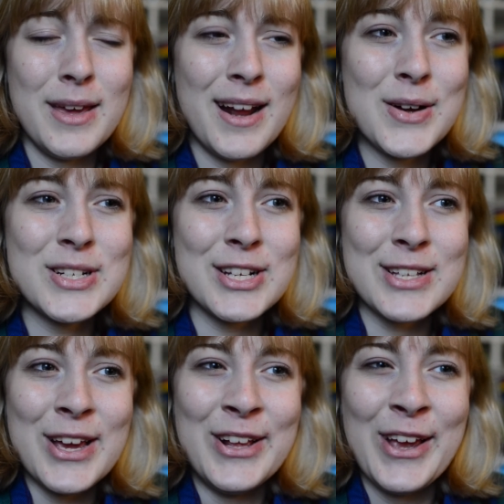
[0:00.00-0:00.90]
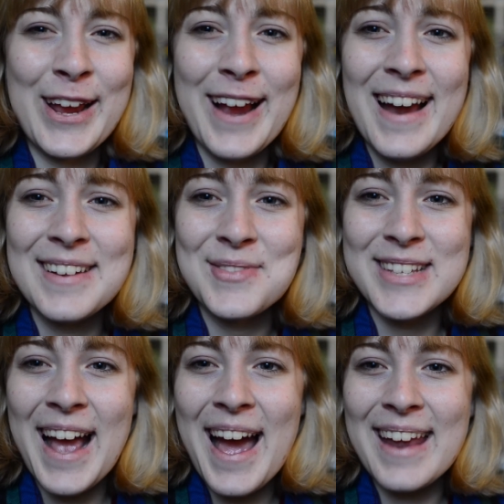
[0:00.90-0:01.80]
and I would just get like kind of
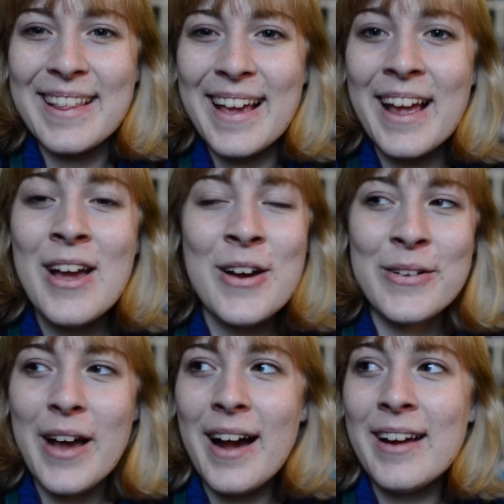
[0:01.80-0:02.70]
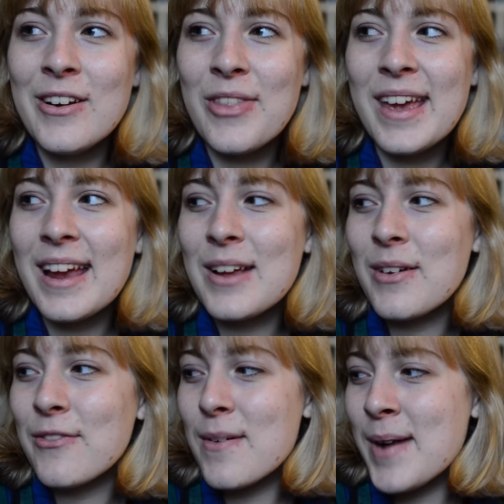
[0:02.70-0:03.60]
sad, and like, I don't think
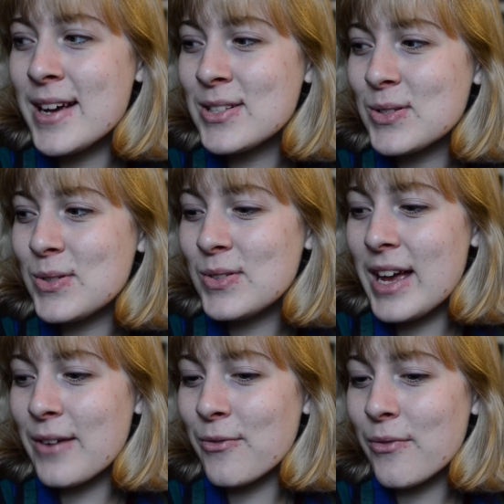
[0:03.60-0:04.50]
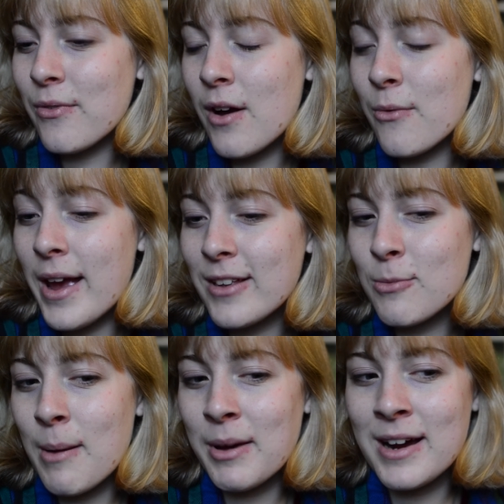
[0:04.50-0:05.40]
anyone from high school, like a regular
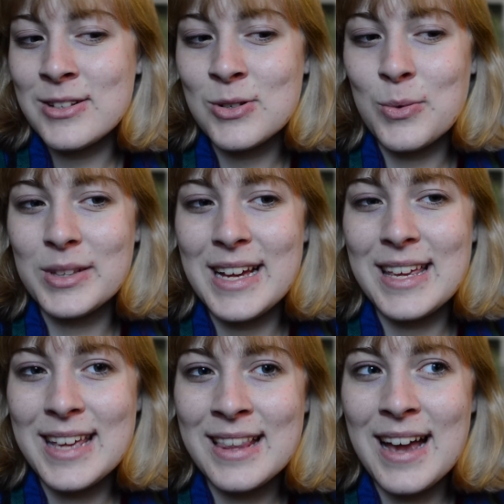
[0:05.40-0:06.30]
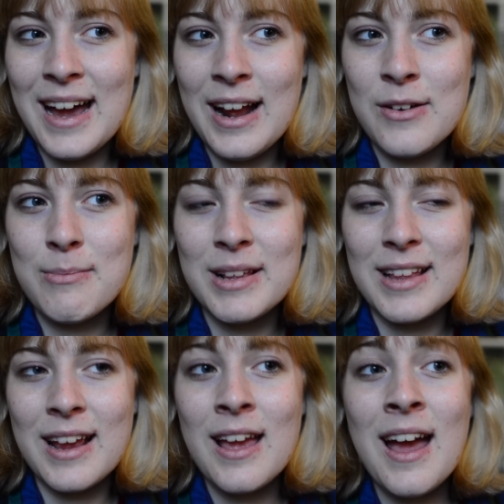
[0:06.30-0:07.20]
public high school, would like get that. I would be
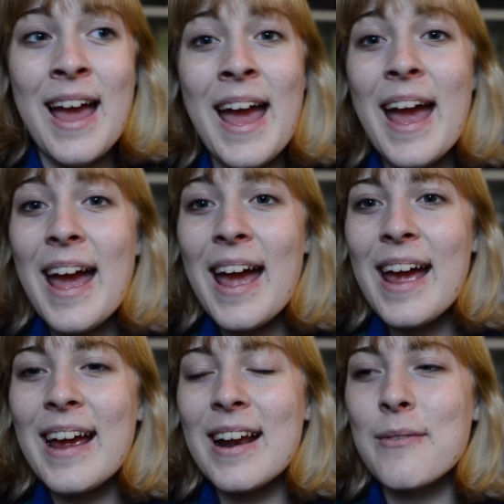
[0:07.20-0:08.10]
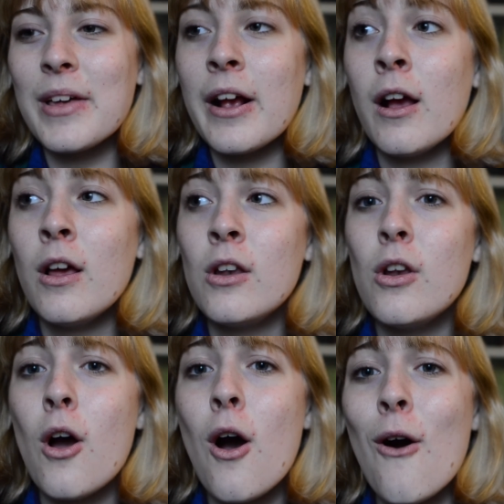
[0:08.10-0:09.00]
like, hey, and I'd be like,
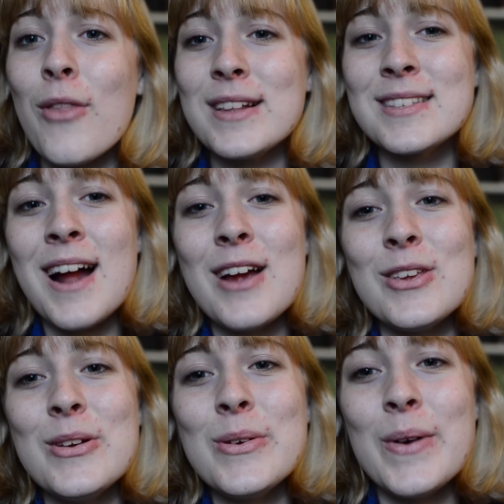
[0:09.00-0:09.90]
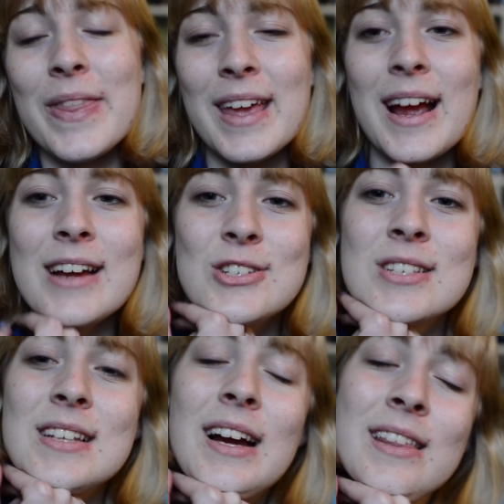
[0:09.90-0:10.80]
no, that's not you, and like, I
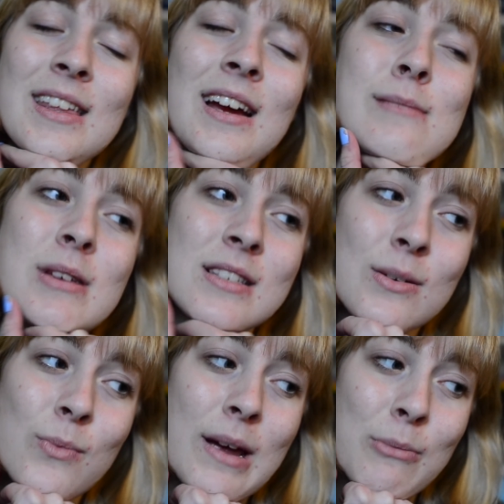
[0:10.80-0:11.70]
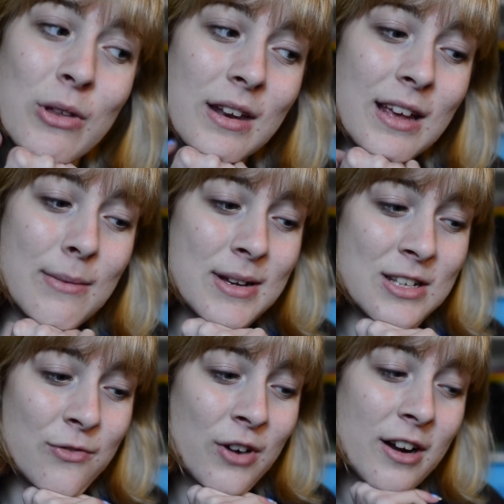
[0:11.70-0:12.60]
think I miss them way more than I give
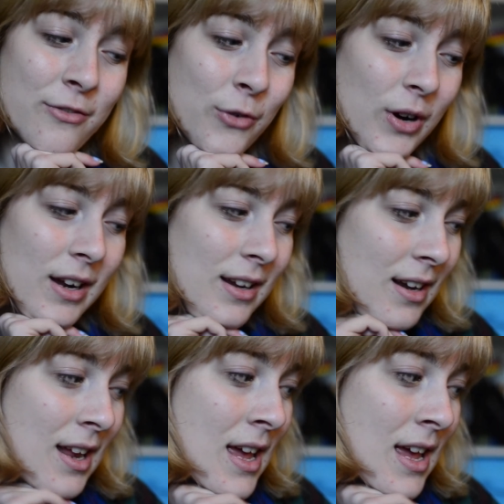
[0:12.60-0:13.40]
myself credit for, and